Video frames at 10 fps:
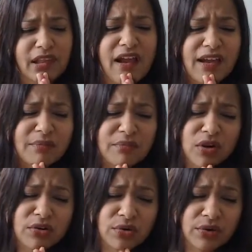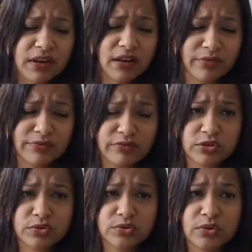I'm not good enough
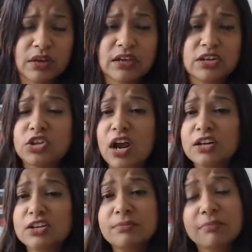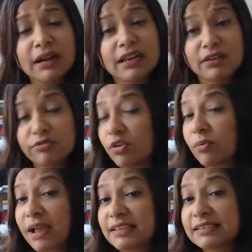to charge money for
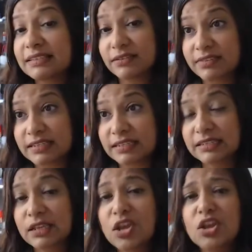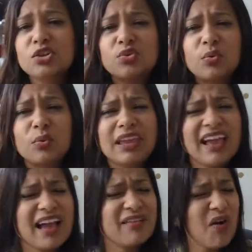my services. So we
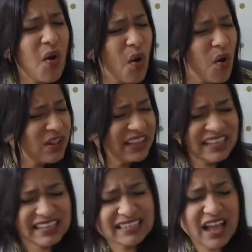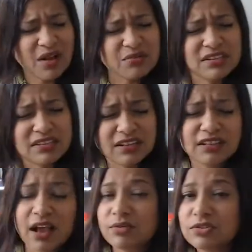have all these thousands and
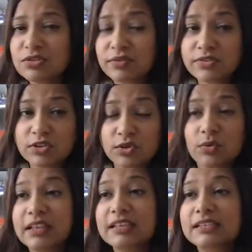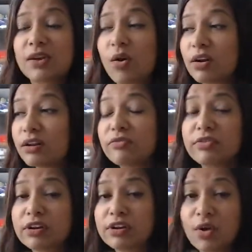thousands of stories, all
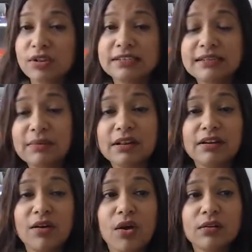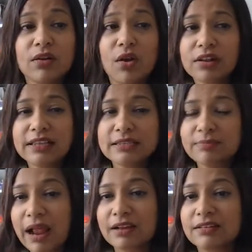different, all similar, all these
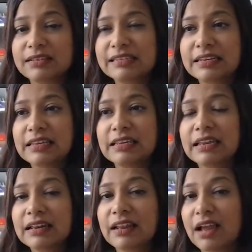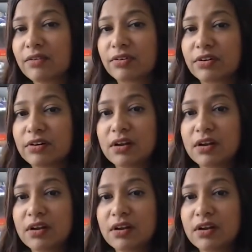patterns sitting in our